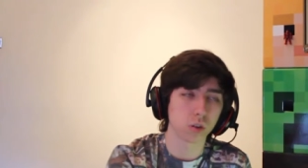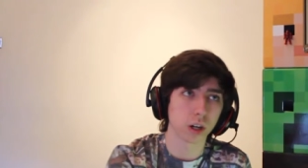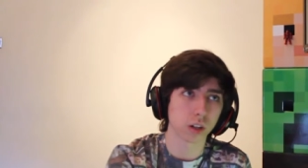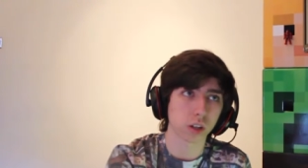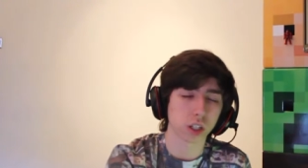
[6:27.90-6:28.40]
who
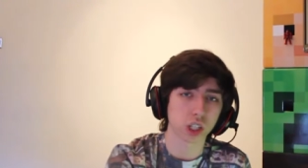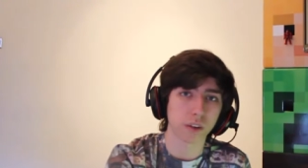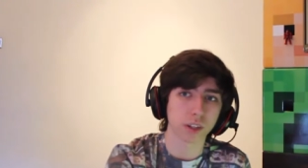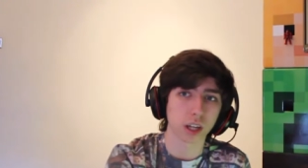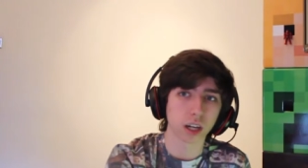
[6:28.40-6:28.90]
else?
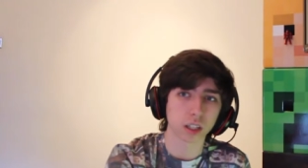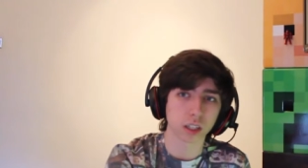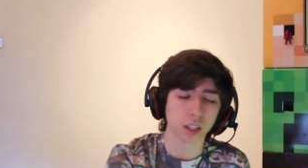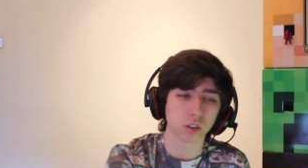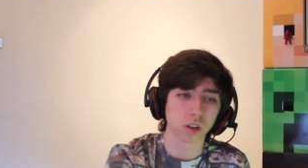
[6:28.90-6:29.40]
Chavy Duck,
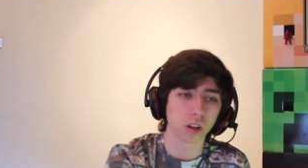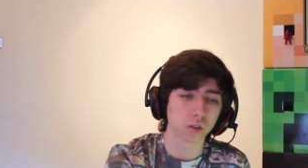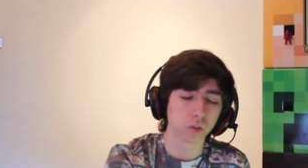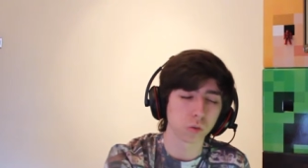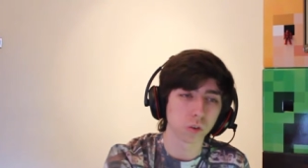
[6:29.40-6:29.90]
he's a
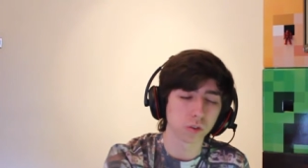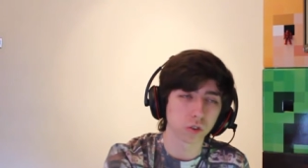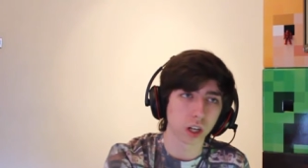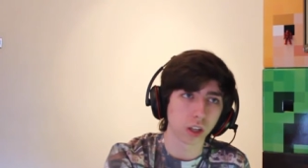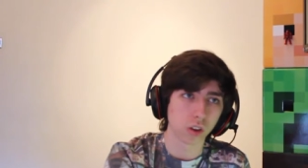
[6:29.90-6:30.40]
local
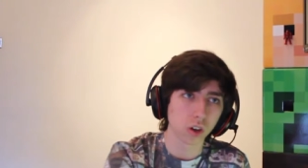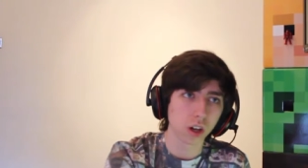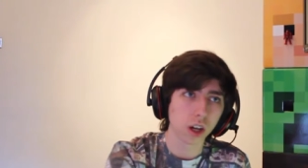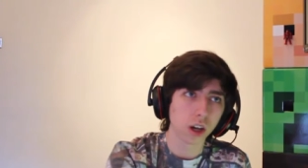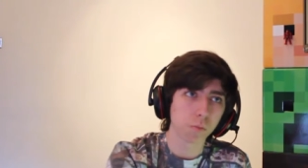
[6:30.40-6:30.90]
friend.
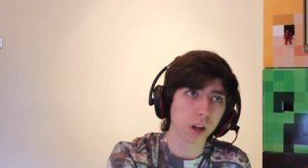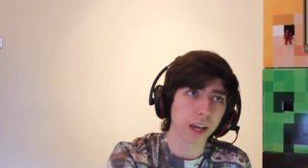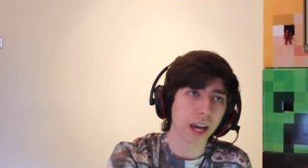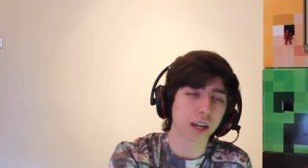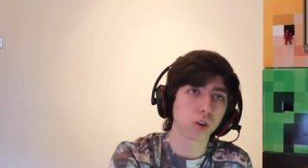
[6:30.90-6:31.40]
But
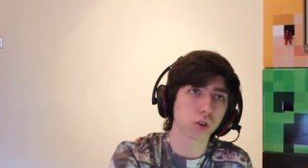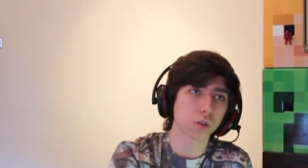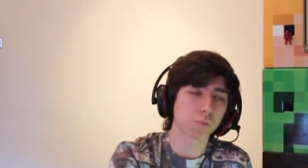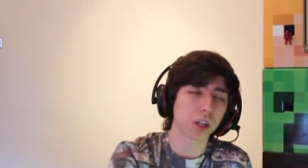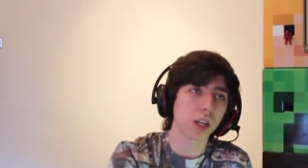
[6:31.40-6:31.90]
like I can also
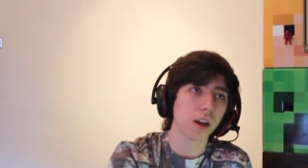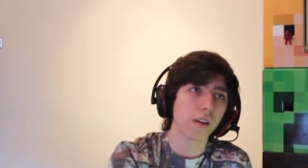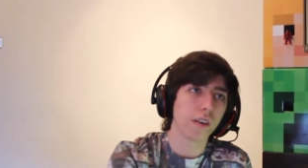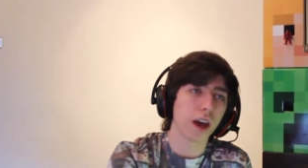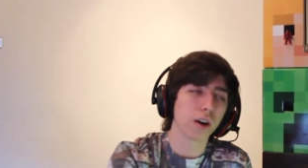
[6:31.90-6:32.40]
but
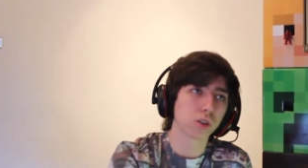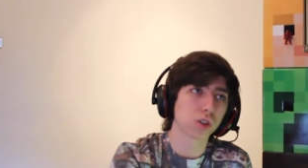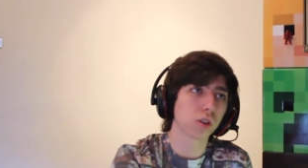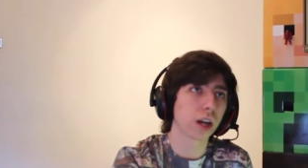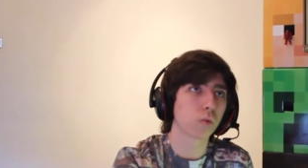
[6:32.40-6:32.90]
I
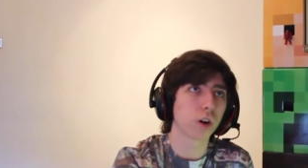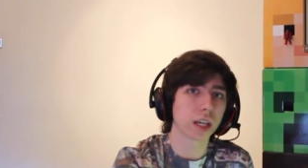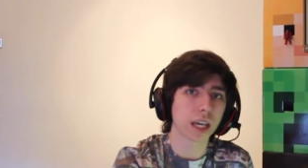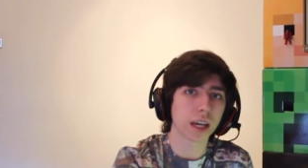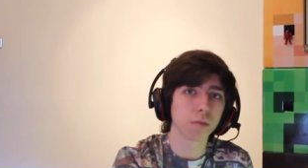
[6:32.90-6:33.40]
also like want to
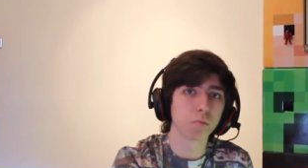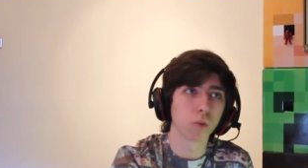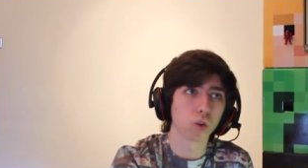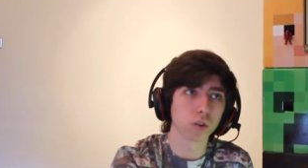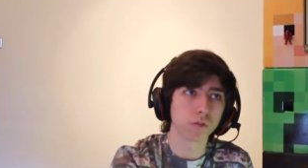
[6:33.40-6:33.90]
get
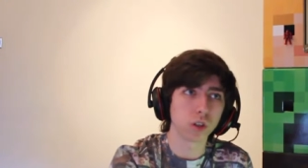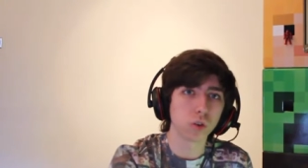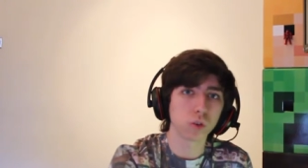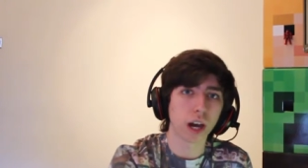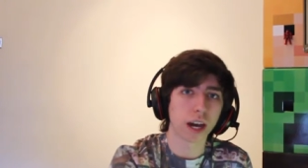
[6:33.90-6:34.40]
more of
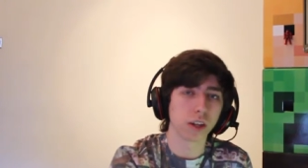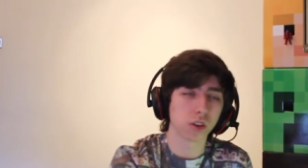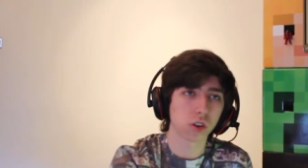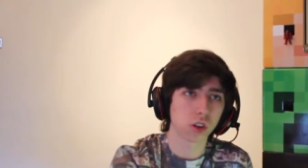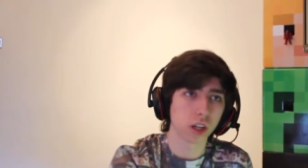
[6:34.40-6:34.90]
you
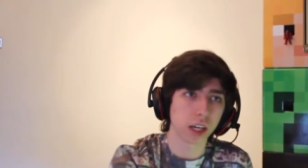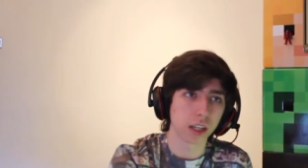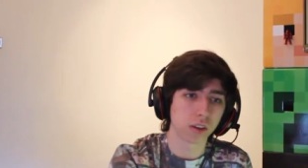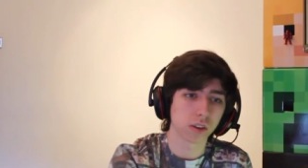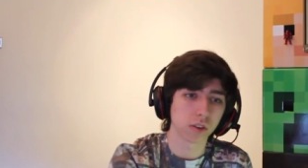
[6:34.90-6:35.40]
guys
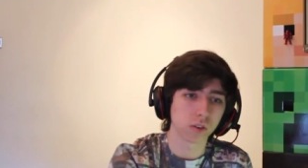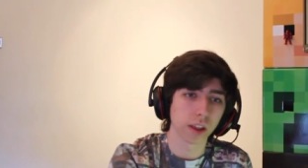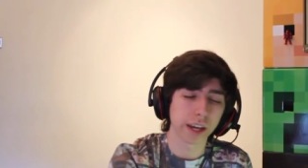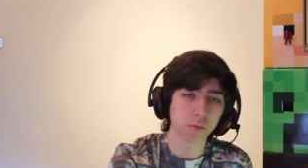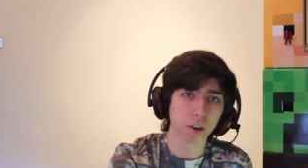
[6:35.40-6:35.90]
into
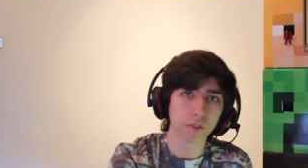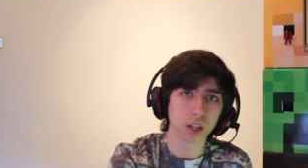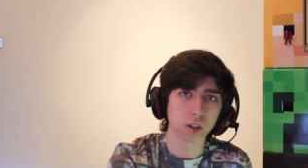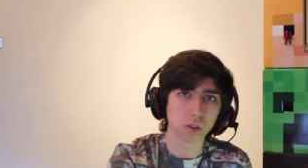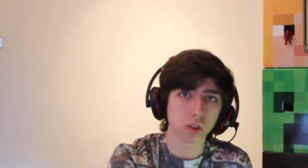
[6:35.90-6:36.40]
like my
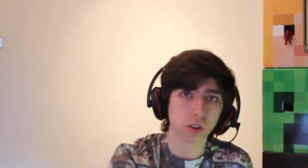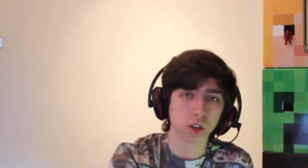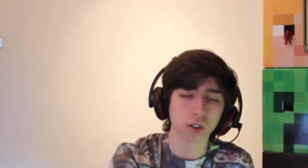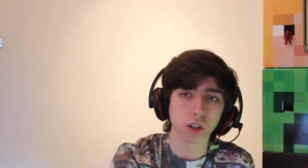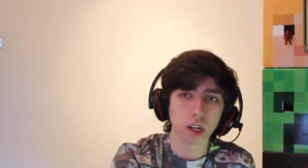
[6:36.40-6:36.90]
videos.
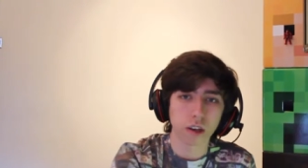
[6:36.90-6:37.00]
So